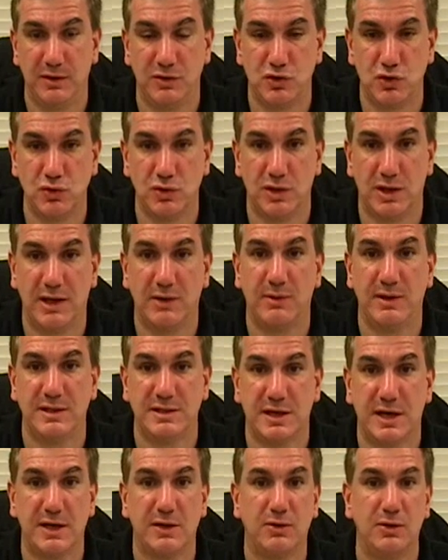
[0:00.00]
junior
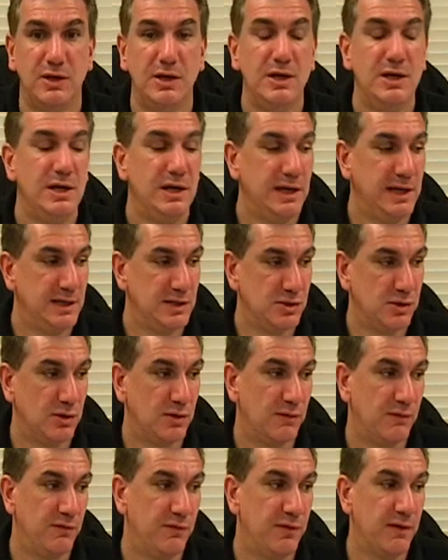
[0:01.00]
lightweight title, he's
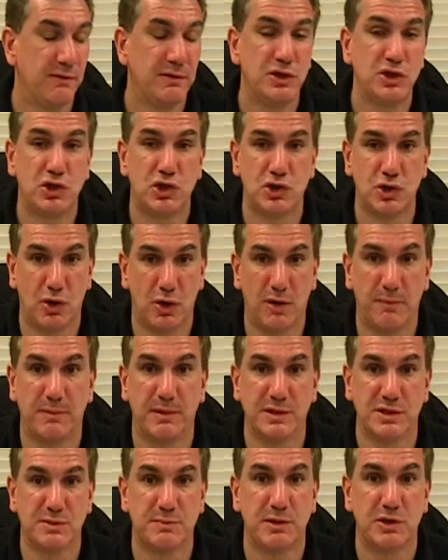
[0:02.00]
looked very
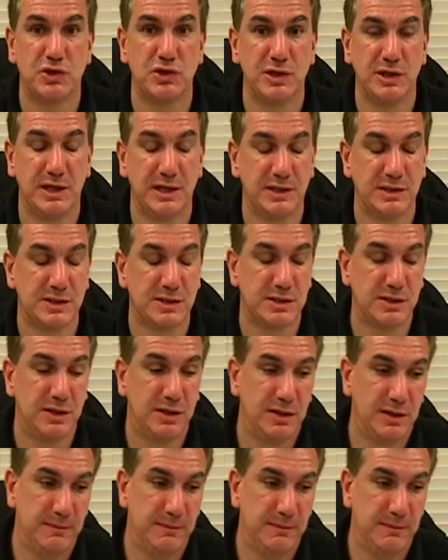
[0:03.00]
sharp, especially against